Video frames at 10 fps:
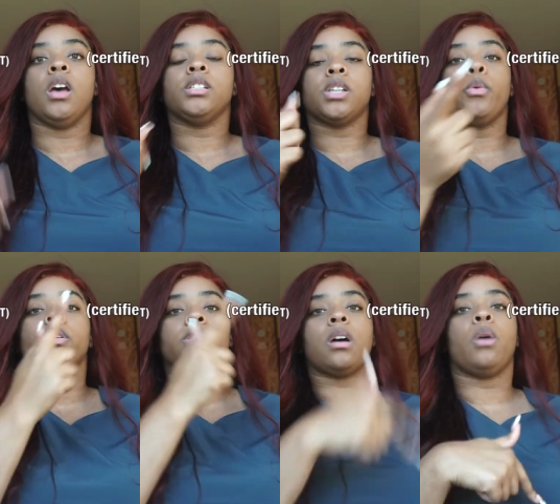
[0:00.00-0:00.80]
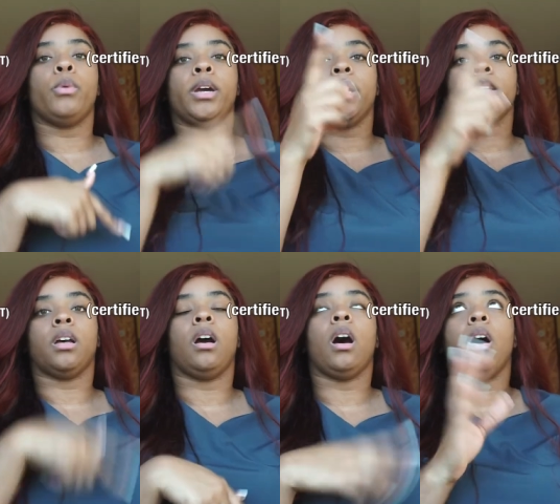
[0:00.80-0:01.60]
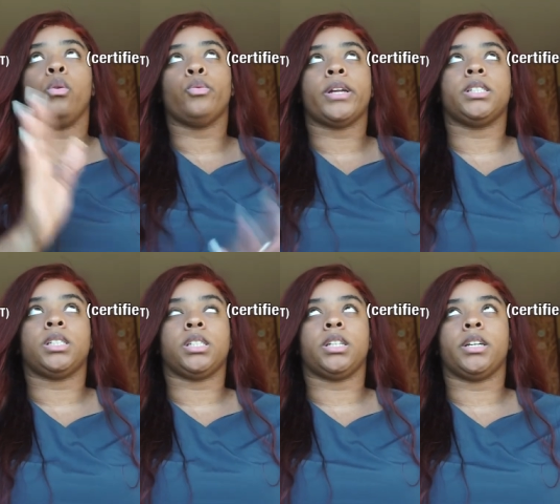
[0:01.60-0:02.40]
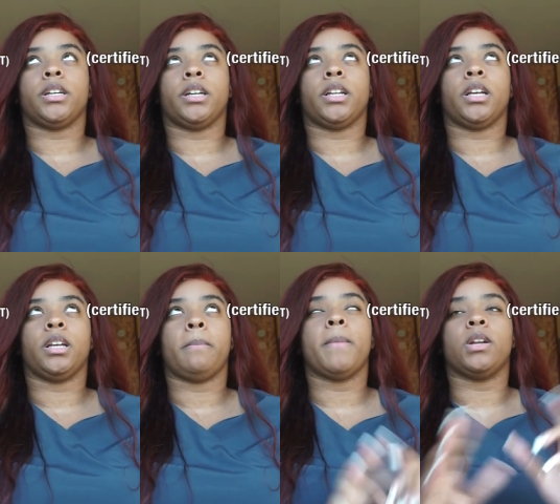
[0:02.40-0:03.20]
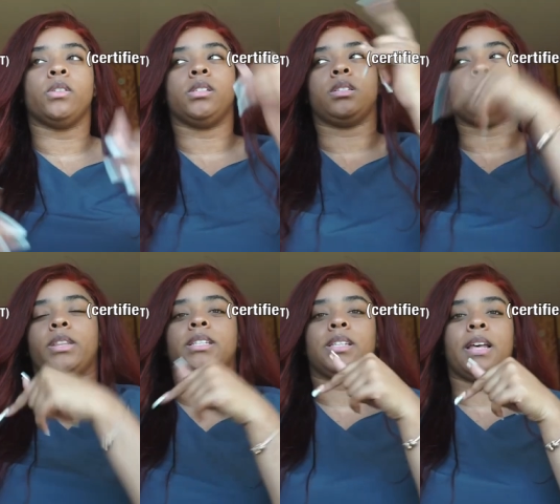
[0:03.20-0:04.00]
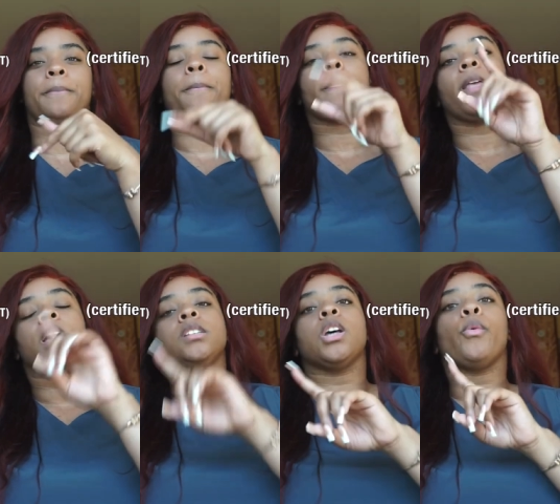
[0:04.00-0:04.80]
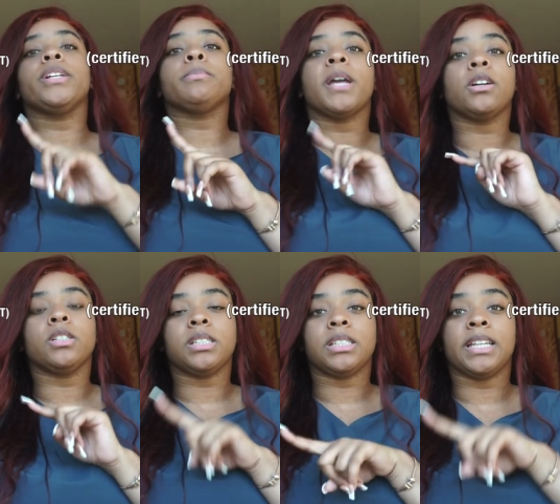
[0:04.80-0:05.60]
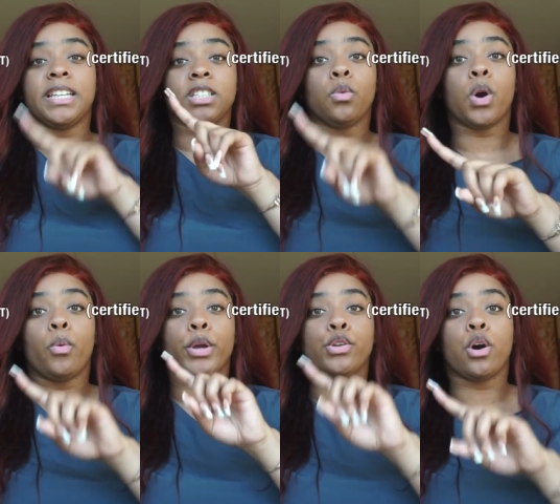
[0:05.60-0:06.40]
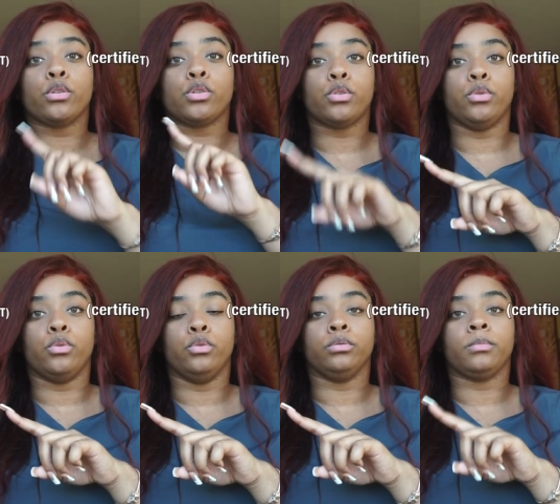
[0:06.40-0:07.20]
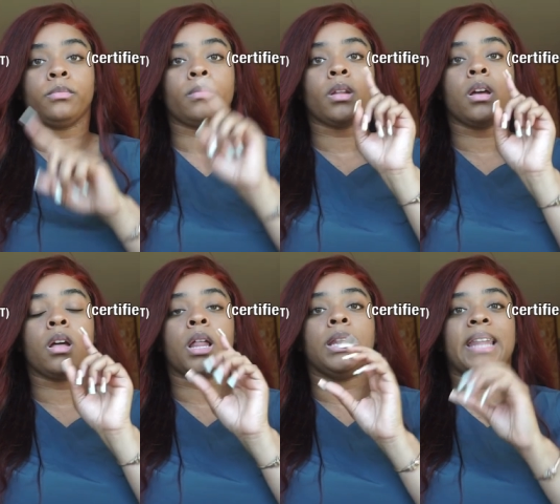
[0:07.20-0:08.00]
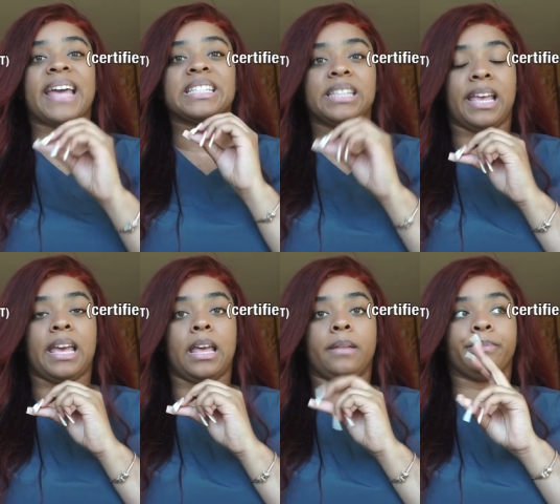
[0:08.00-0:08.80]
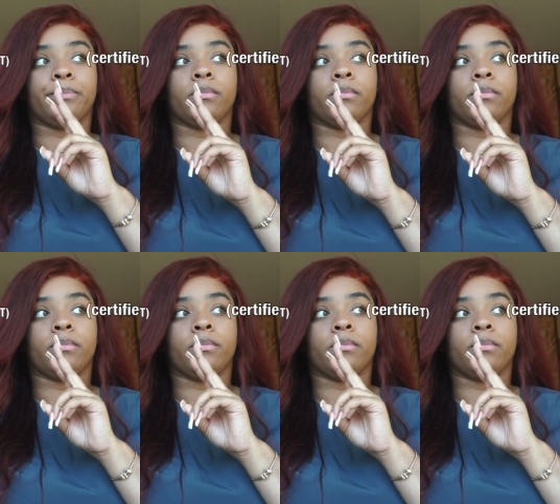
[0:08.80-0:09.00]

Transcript: So we're gonna start with a registered medical assistant with this guy. So registered medical assistant, this is the one where you go to school less than